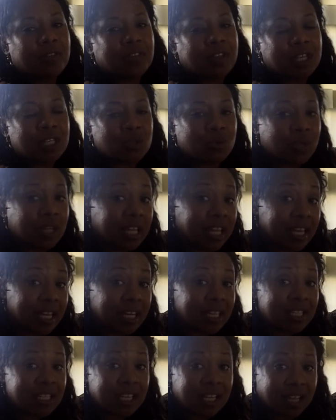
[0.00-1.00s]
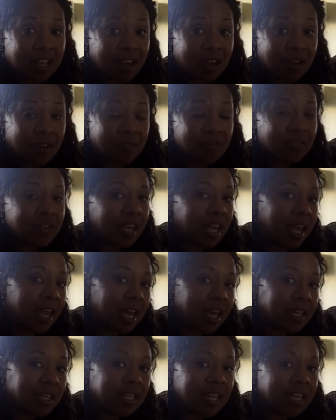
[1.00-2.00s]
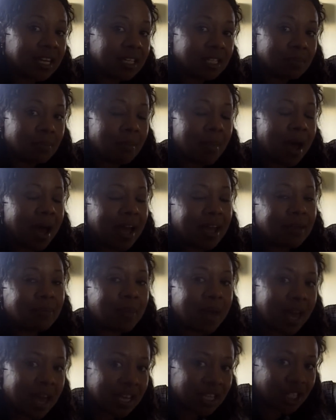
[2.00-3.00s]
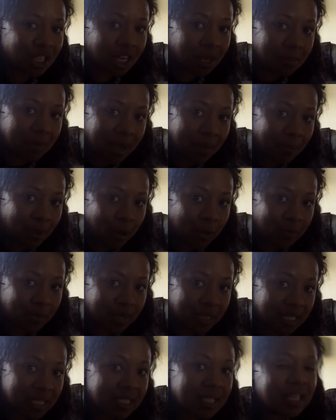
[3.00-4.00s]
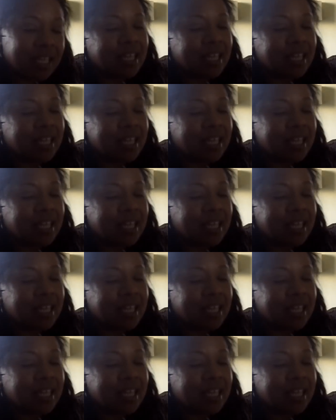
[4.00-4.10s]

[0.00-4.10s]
things related to love. And that is my passion and my purpose,